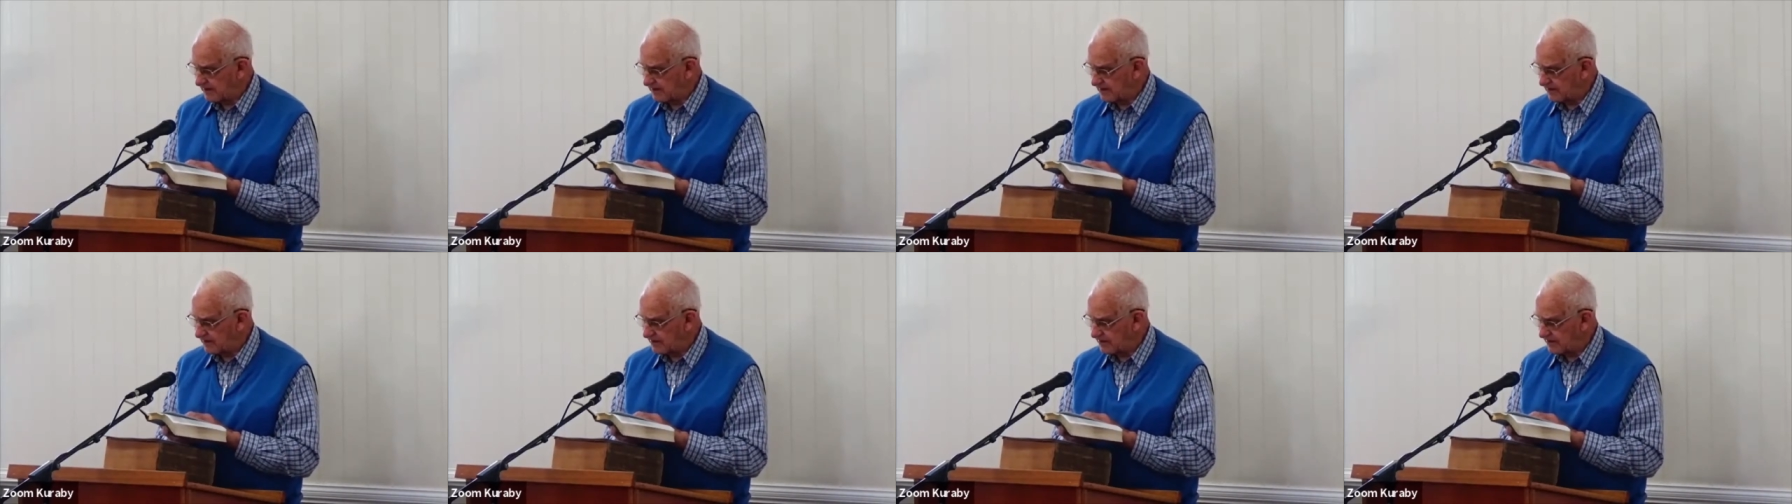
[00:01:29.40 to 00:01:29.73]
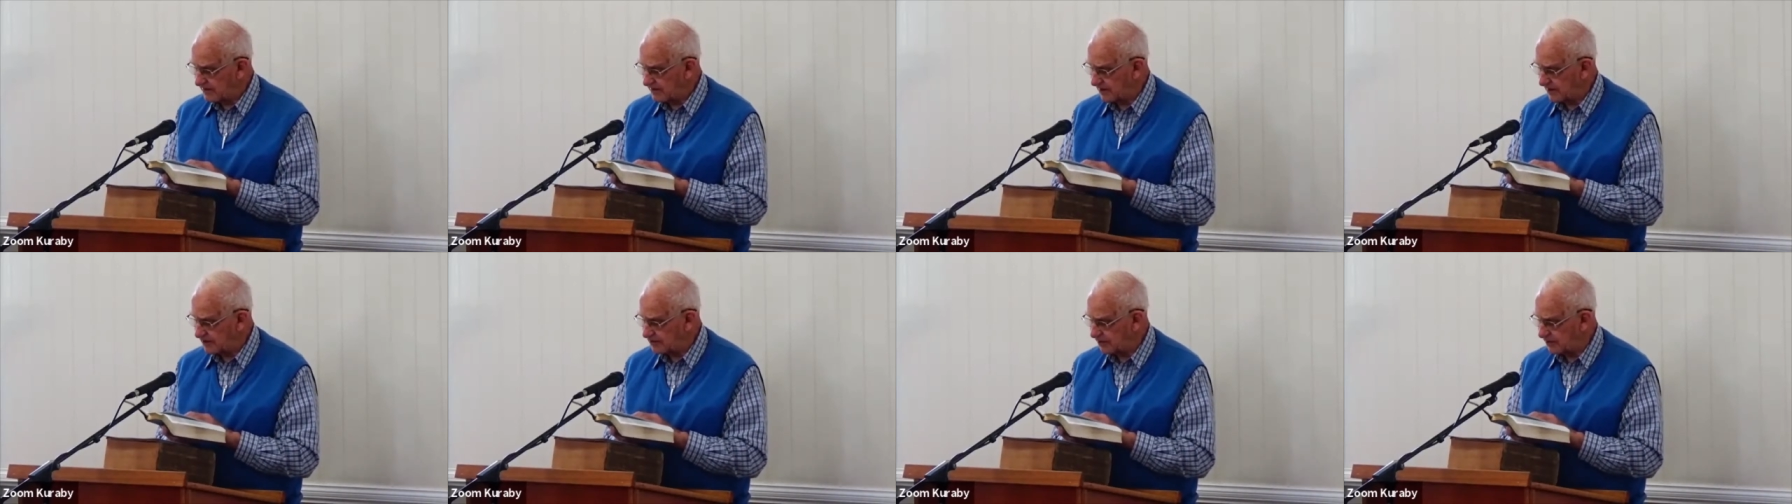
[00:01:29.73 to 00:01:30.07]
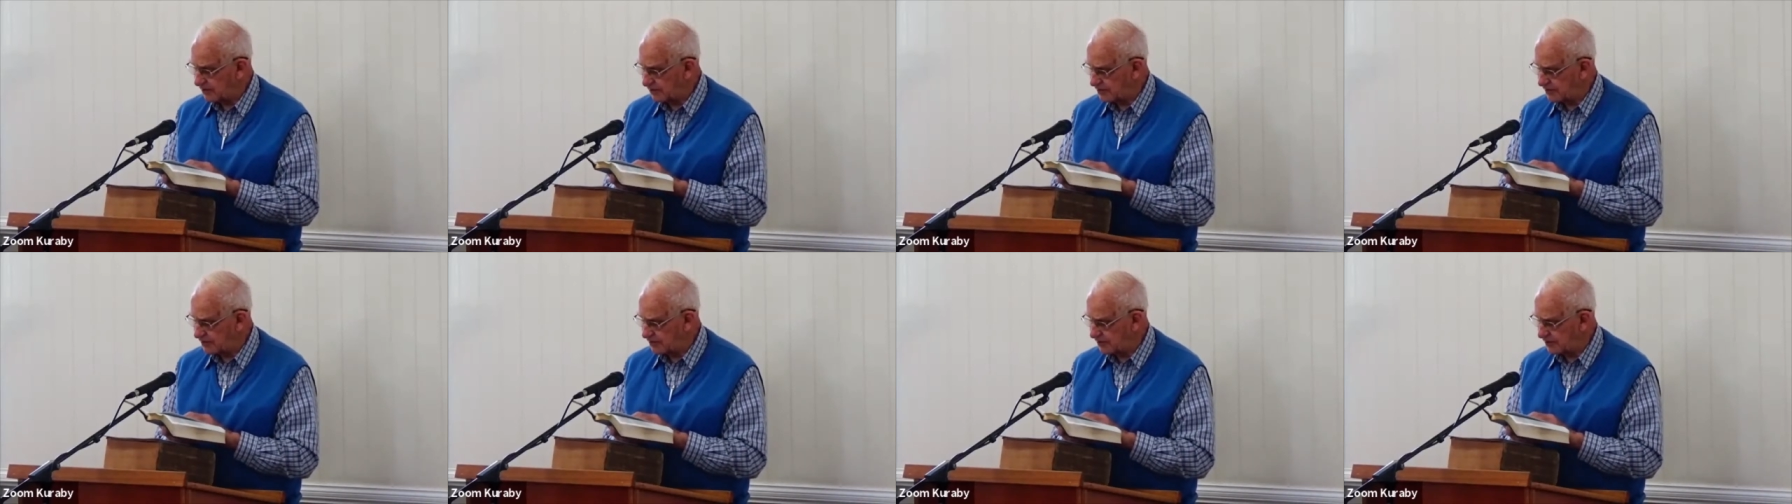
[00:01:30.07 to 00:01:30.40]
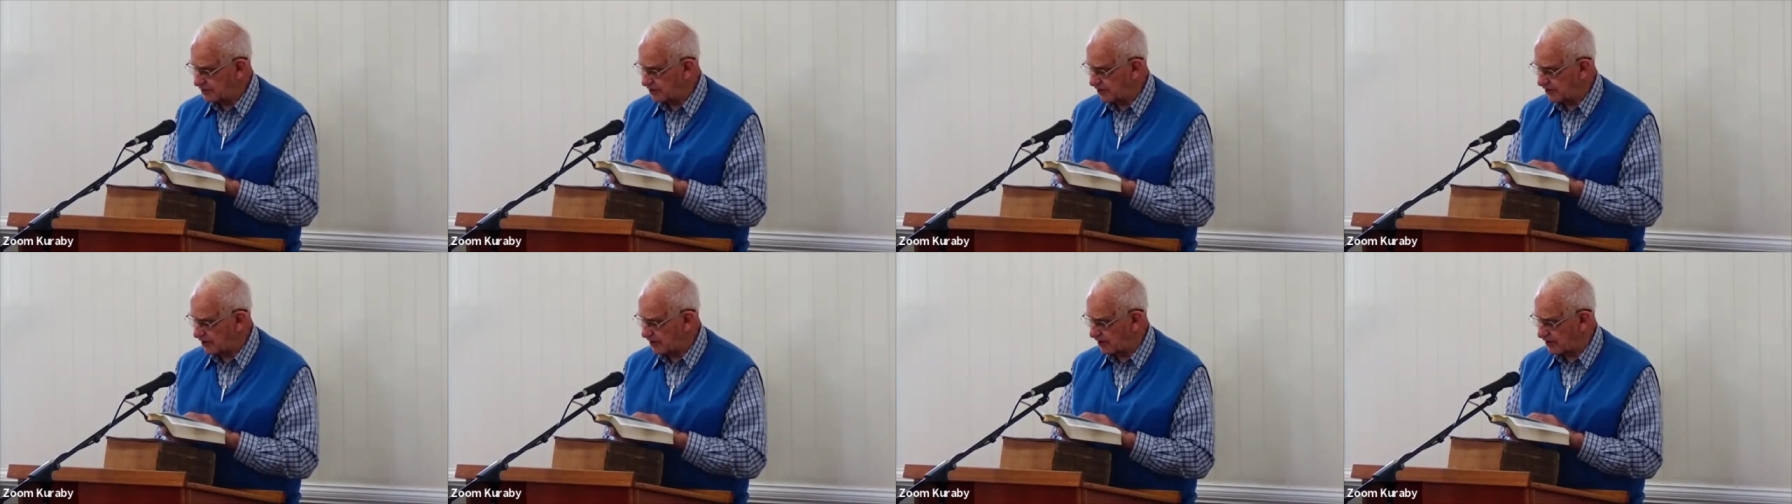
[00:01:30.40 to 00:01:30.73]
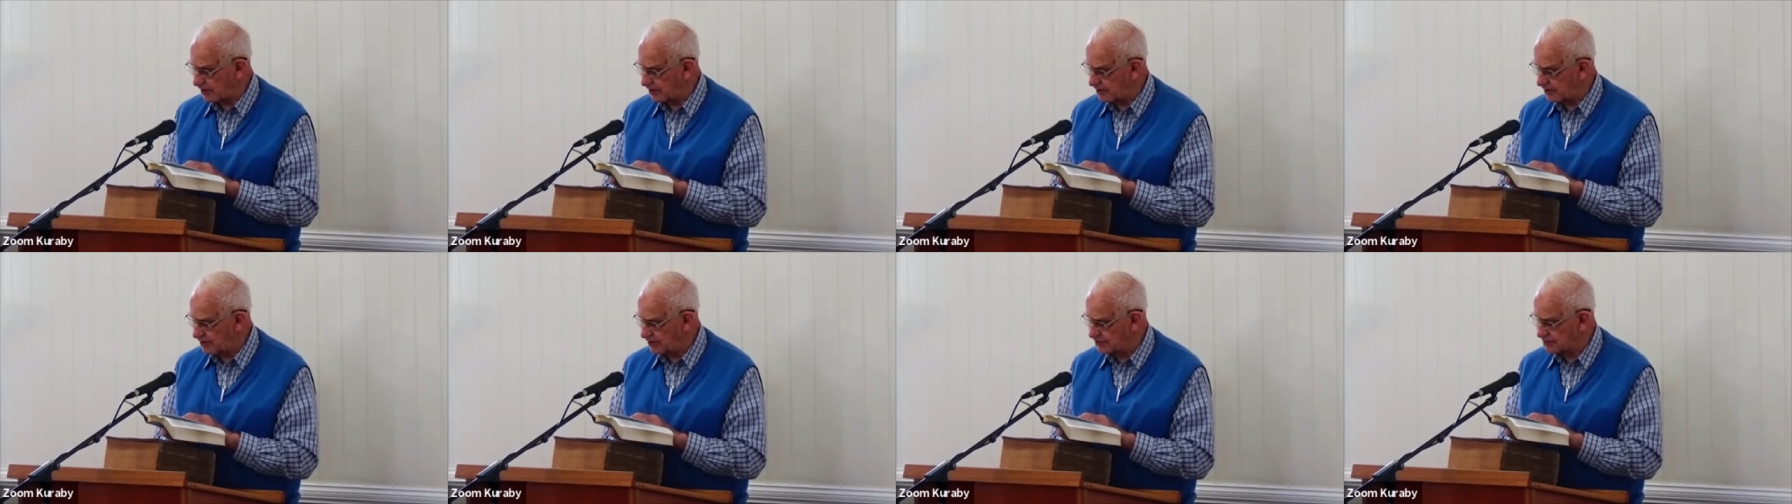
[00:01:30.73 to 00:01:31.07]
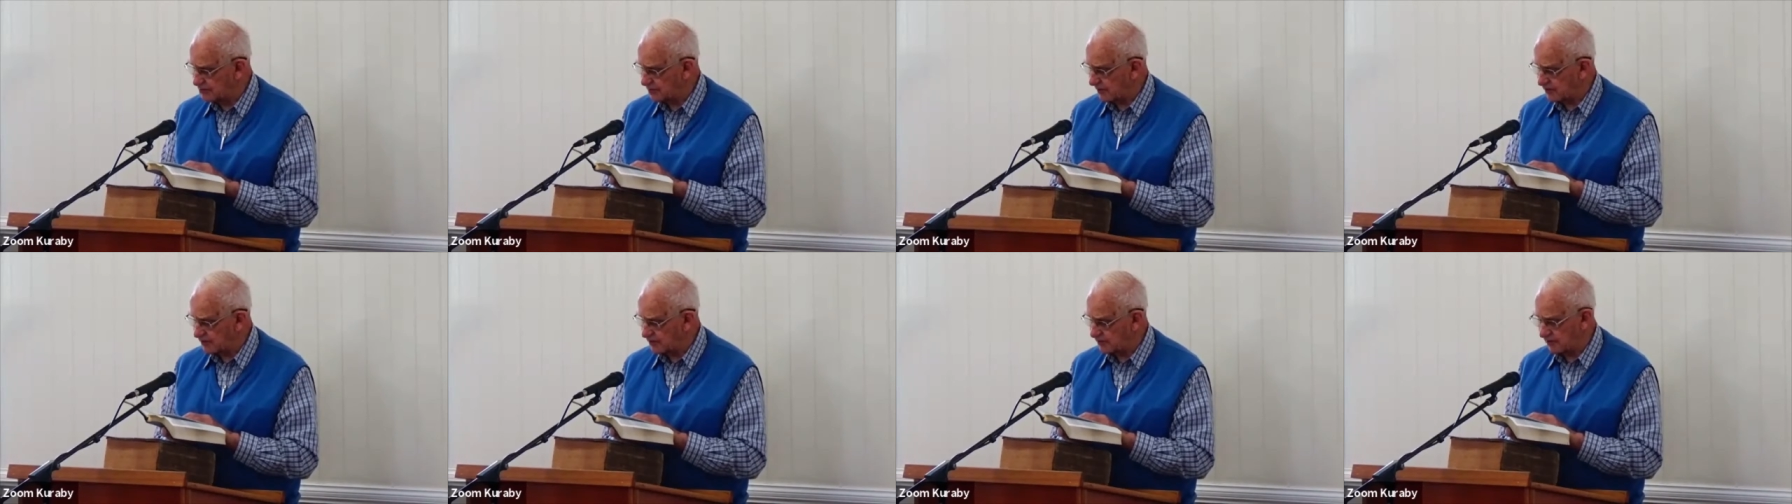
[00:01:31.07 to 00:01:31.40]
that you do not lose
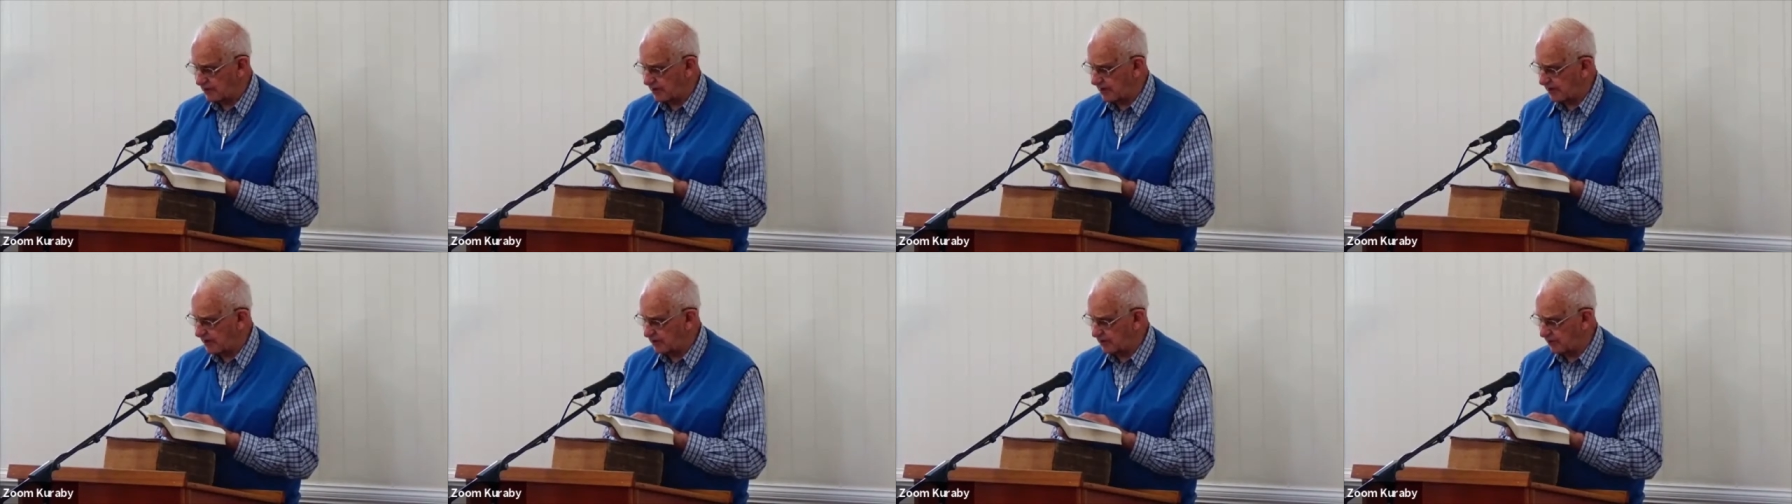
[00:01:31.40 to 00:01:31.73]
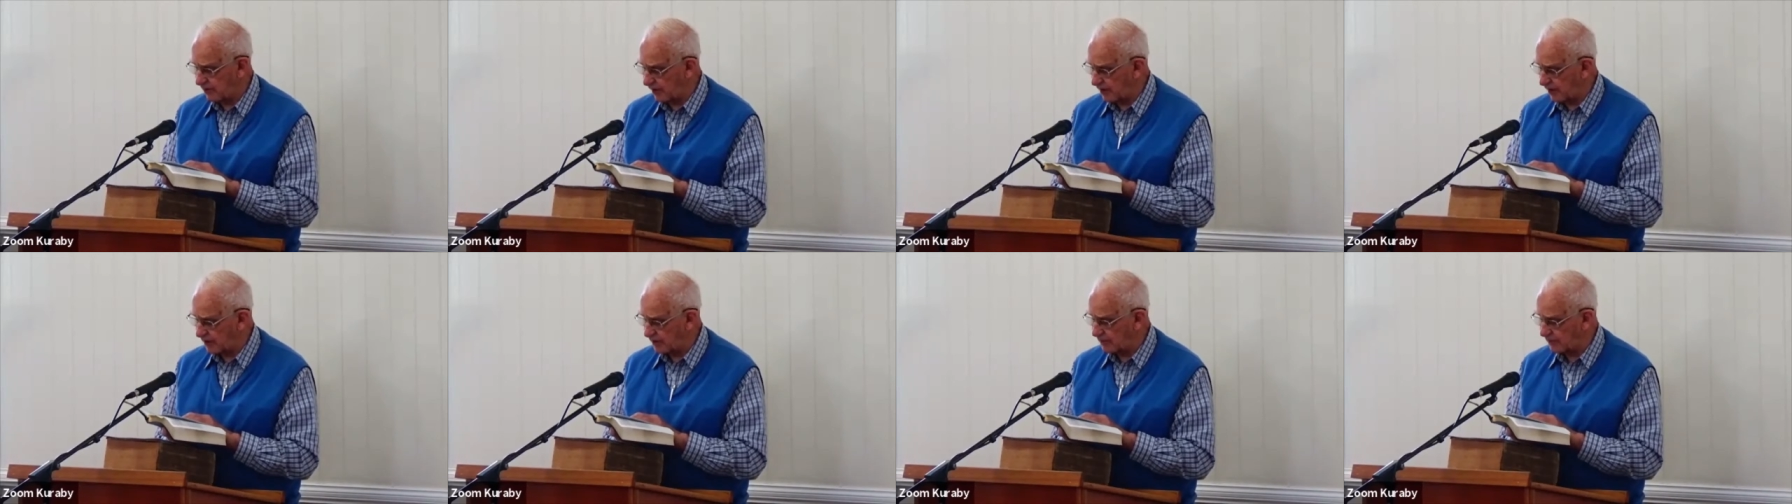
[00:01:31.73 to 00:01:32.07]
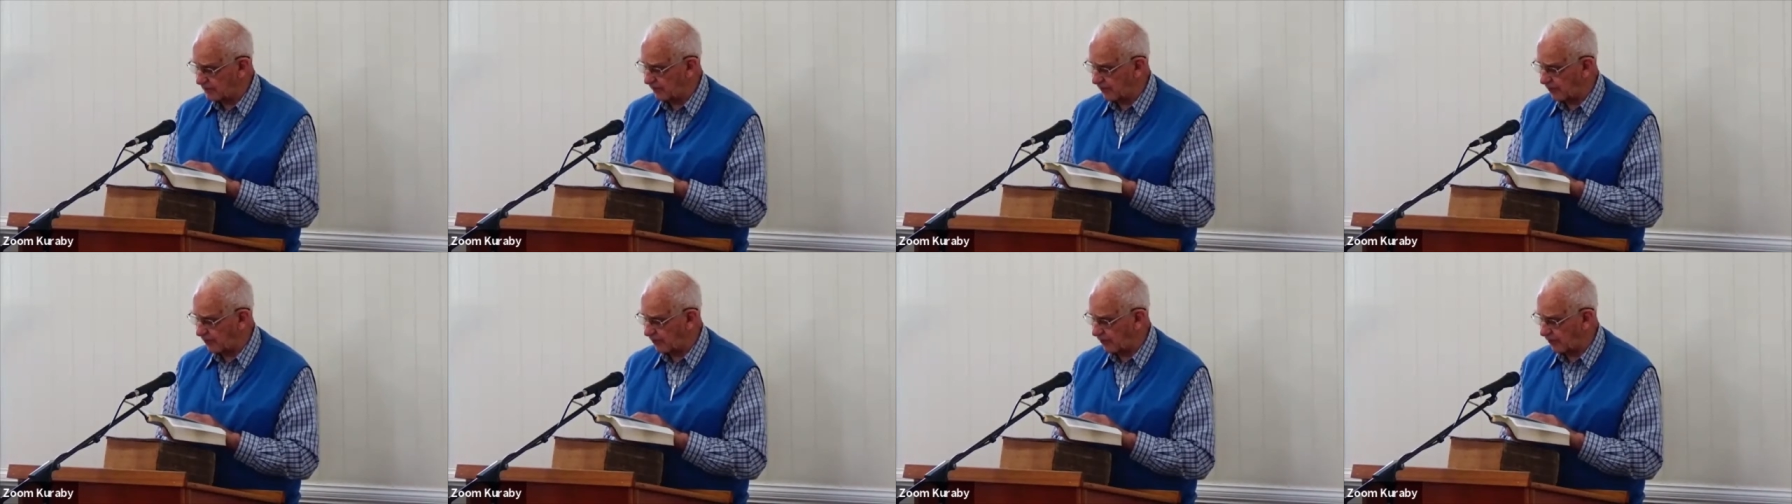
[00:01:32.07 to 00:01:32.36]
what you have worked for,